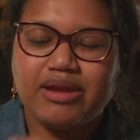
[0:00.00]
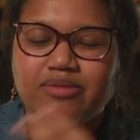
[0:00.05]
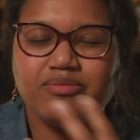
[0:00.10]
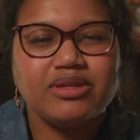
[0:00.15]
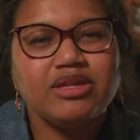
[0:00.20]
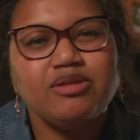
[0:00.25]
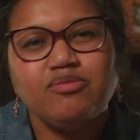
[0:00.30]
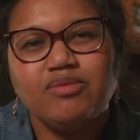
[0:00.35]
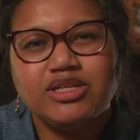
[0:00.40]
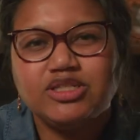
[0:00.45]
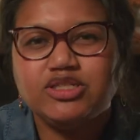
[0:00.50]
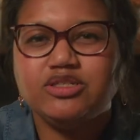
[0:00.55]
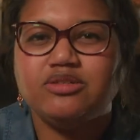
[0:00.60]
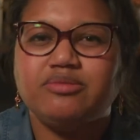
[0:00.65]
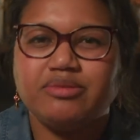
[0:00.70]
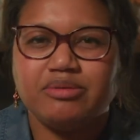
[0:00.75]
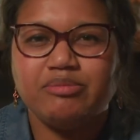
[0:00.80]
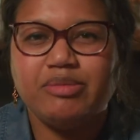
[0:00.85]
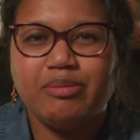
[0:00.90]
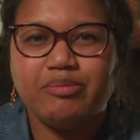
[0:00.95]
I really want you to
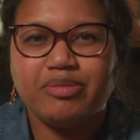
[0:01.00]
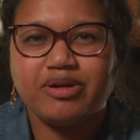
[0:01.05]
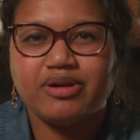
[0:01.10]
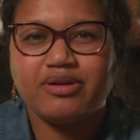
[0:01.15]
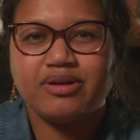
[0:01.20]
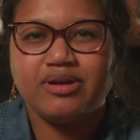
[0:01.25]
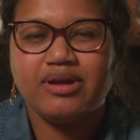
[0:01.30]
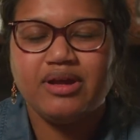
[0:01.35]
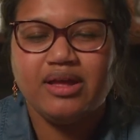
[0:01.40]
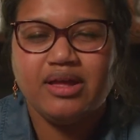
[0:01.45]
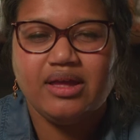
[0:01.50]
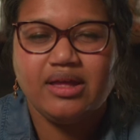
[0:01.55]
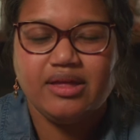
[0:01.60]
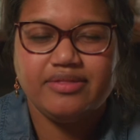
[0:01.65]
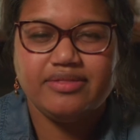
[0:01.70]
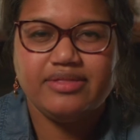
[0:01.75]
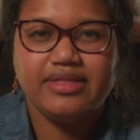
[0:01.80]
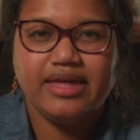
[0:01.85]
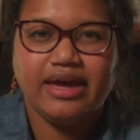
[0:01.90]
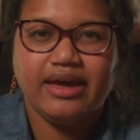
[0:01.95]
remember
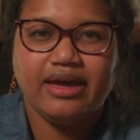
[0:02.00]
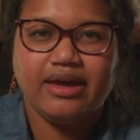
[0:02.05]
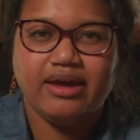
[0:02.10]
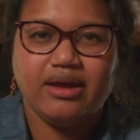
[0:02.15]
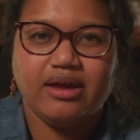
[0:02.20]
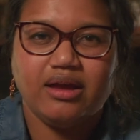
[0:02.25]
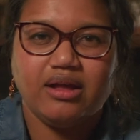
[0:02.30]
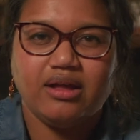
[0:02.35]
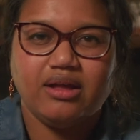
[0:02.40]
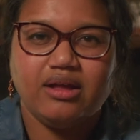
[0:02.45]
that